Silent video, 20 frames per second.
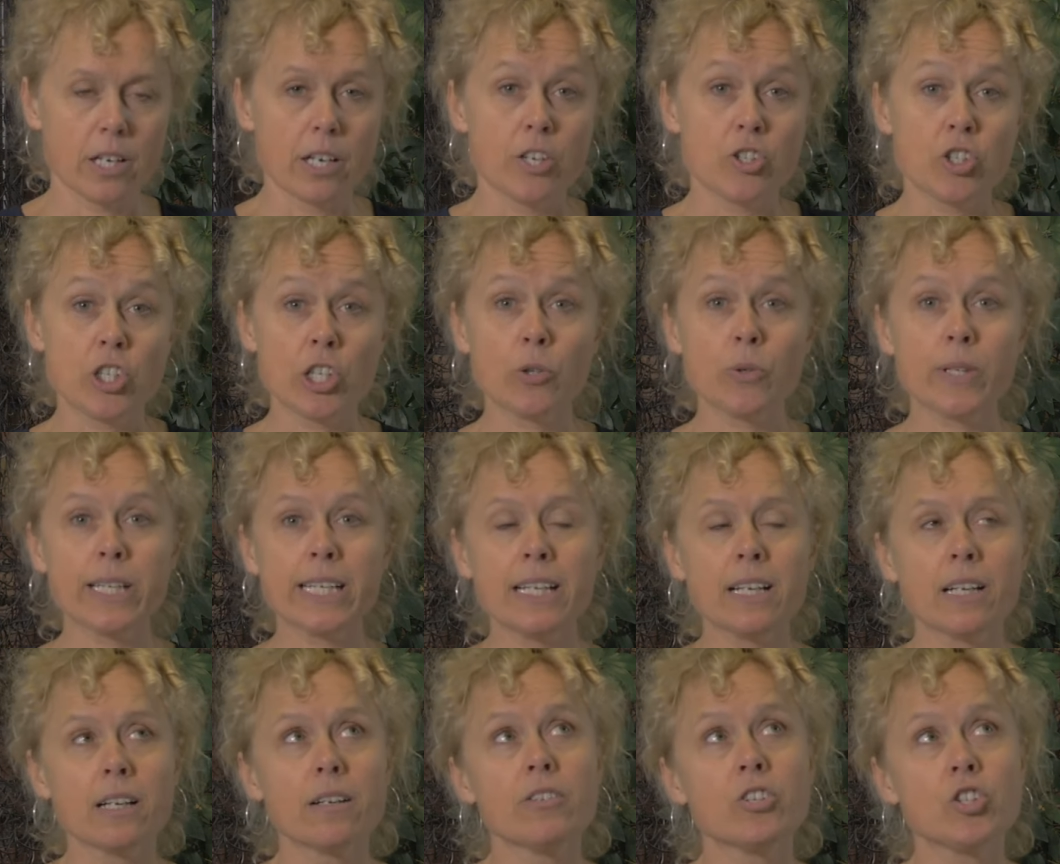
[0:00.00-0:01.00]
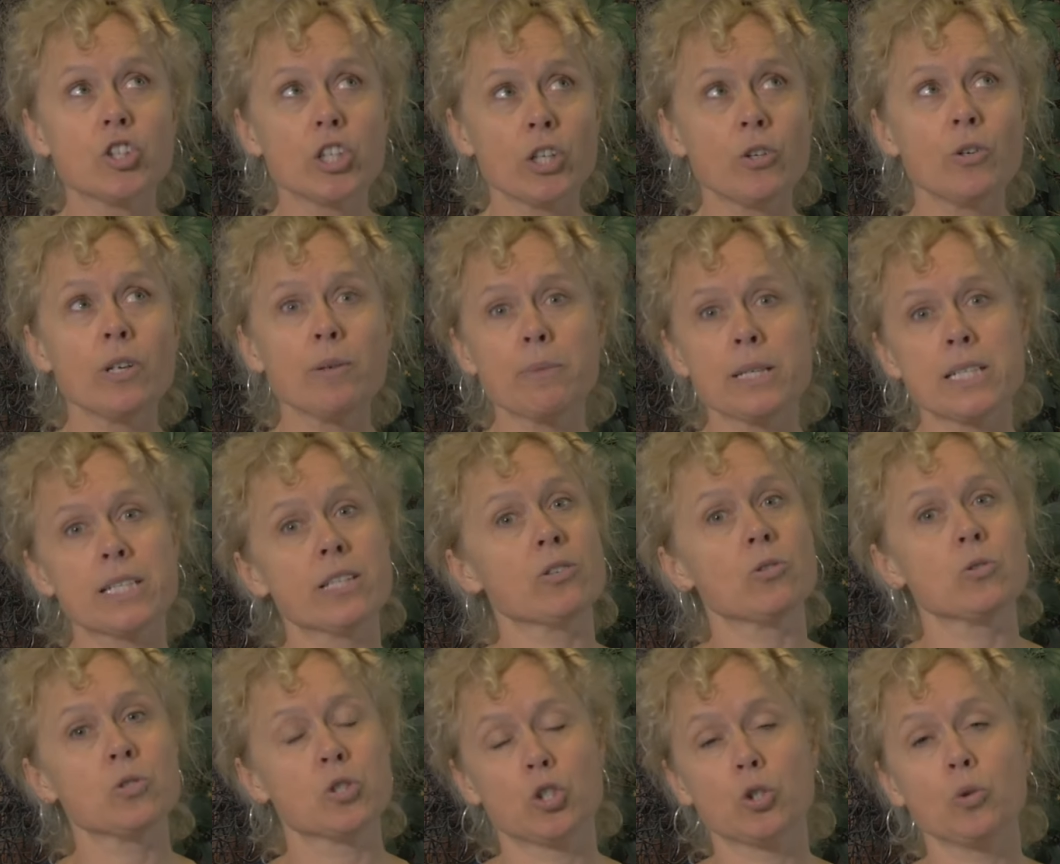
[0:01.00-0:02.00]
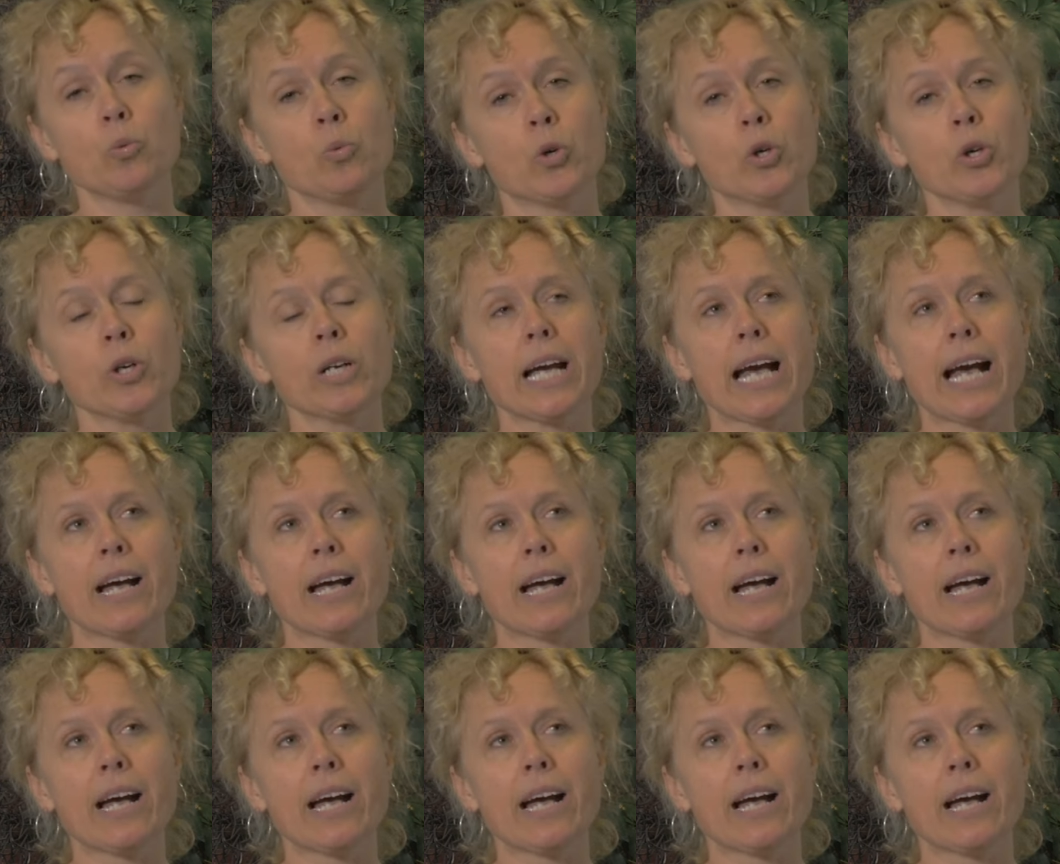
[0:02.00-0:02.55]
Shielding materials do work